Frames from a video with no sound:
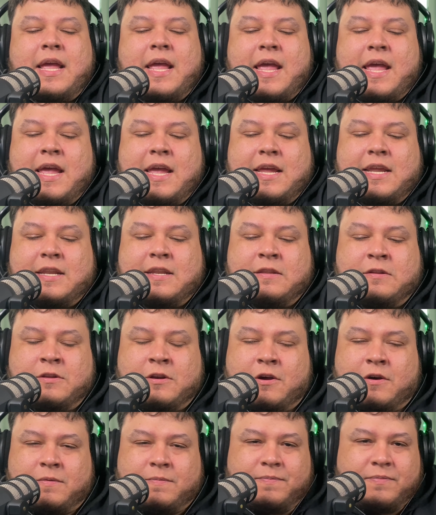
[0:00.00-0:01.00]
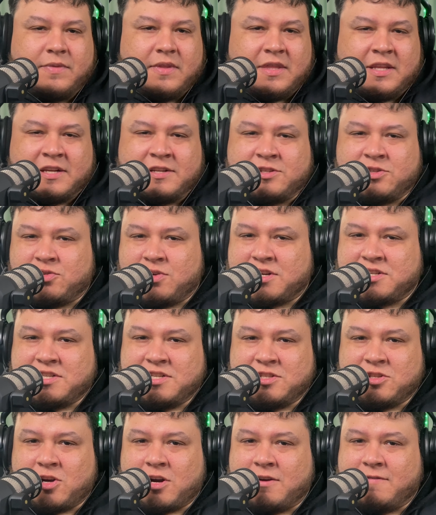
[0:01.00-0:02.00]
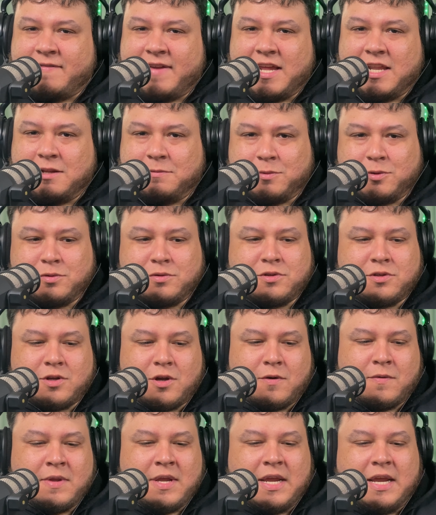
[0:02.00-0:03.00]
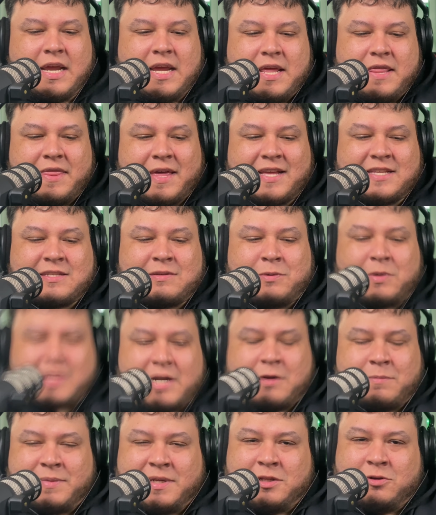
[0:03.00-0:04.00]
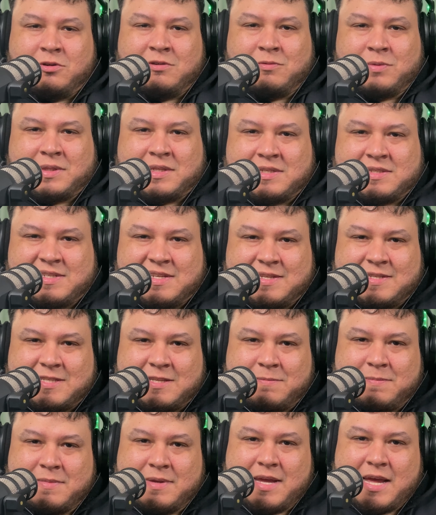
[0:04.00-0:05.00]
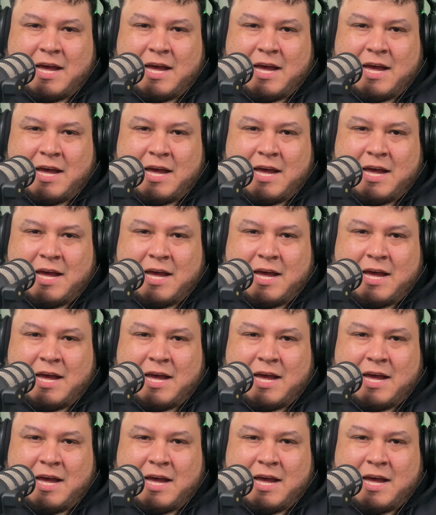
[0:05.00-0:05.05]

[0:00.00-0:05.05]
and the instructions are available. So that's what I'll be doing with the system.